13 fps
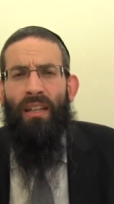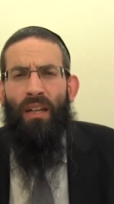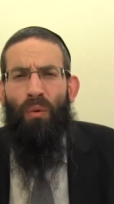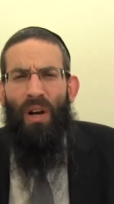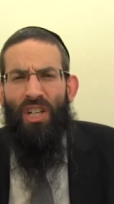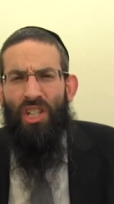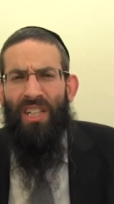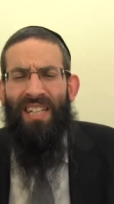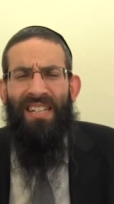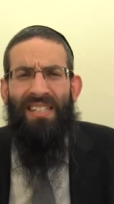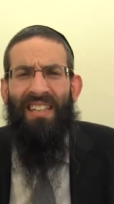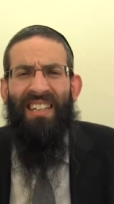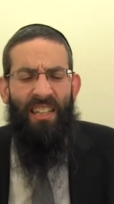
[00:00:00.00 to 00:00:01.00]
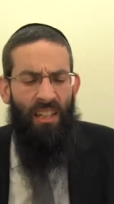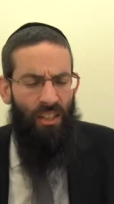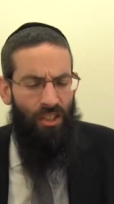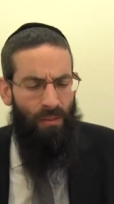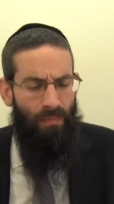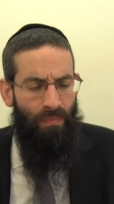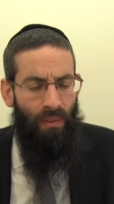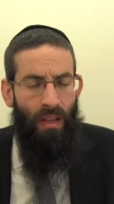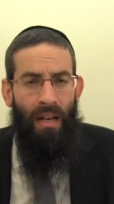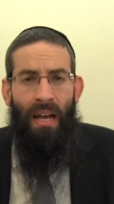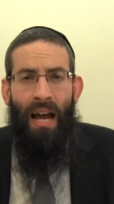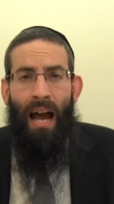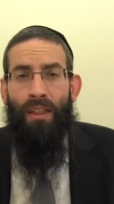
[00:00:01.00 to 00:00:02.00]
they questioned his lineage,
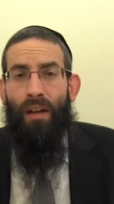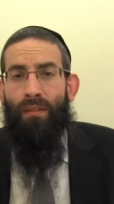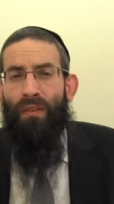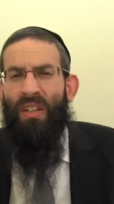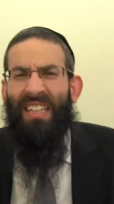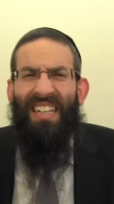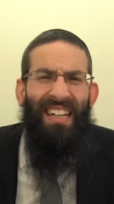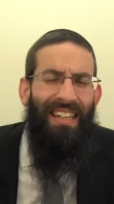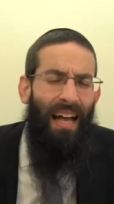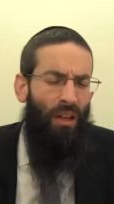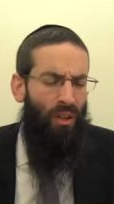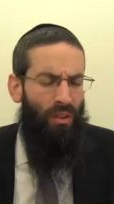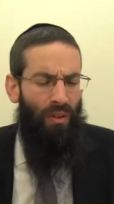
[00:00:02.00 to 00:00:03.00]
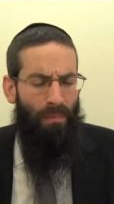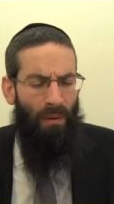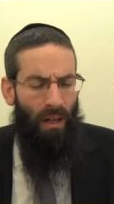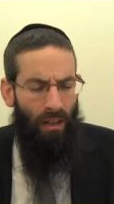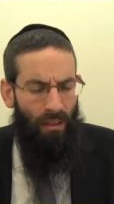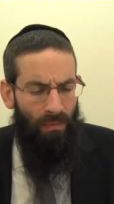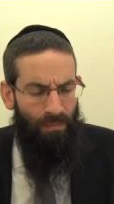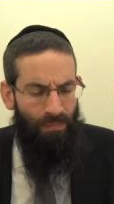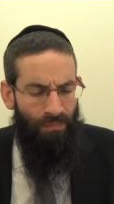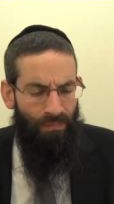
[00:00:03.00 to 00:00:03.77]
and therefore he killed out all the Rabbanon.